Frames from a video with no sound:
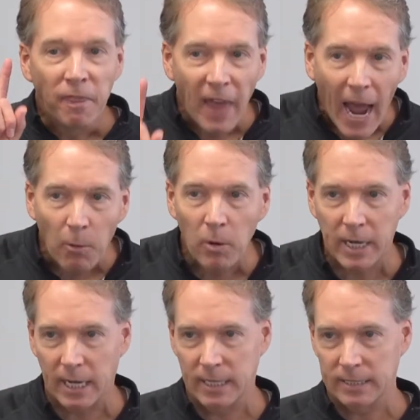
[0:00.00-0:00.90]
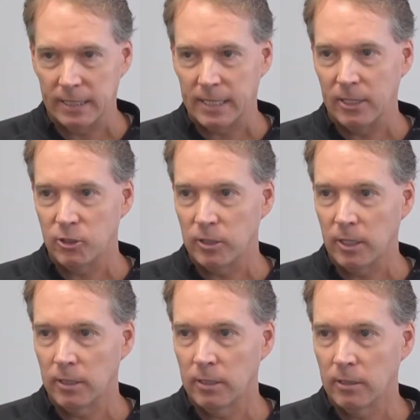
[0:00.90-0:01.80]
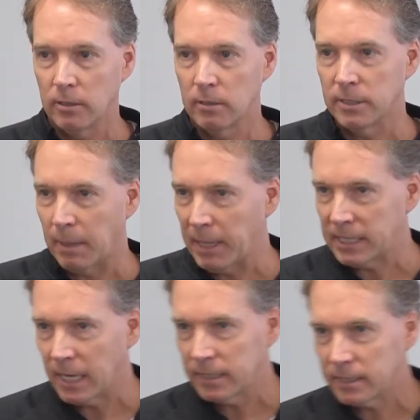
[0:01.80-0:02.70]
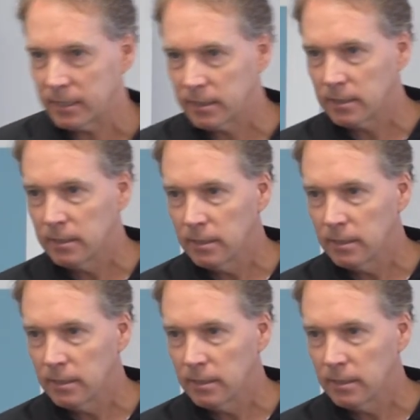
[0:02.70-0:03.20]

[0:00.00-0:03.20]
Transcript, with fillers: That will get his attention. Does that make sense?